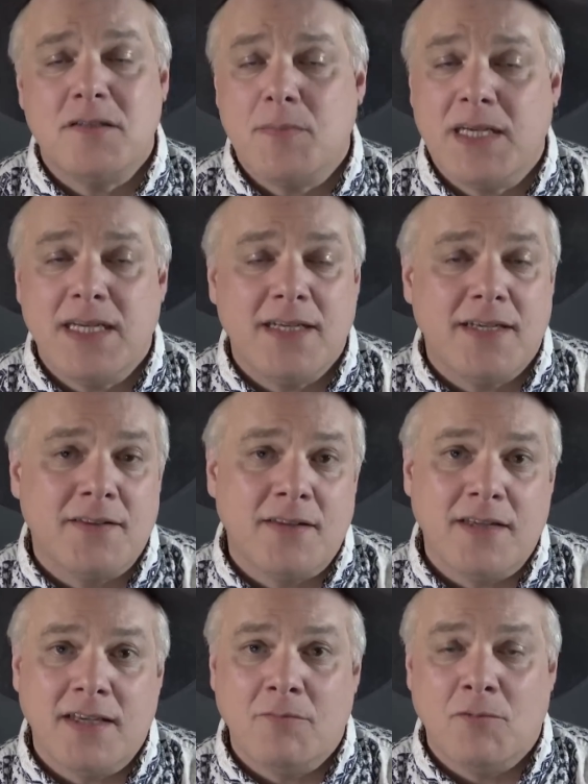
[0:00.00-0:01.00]
to be in
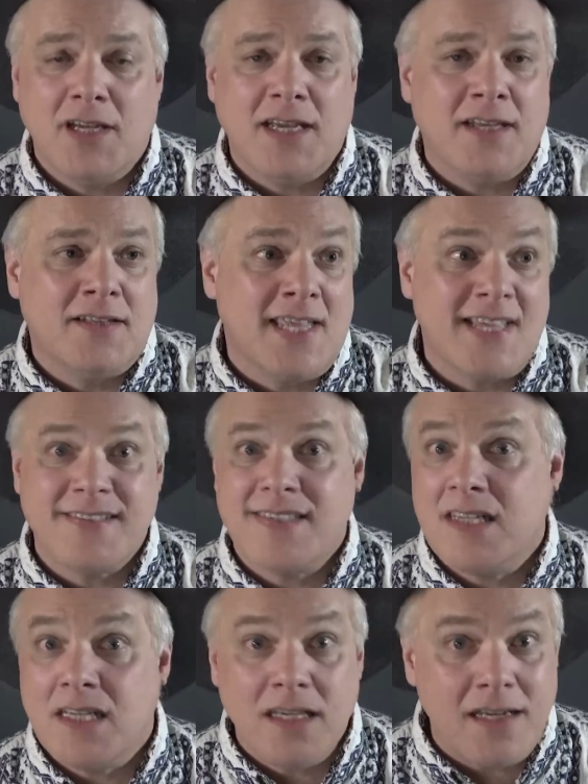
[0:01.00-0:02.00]
in less
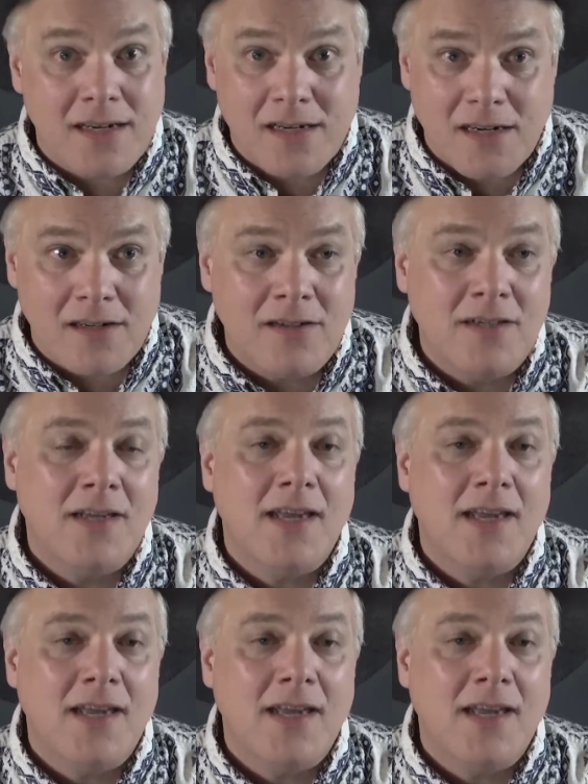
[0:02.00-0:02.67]
than a year.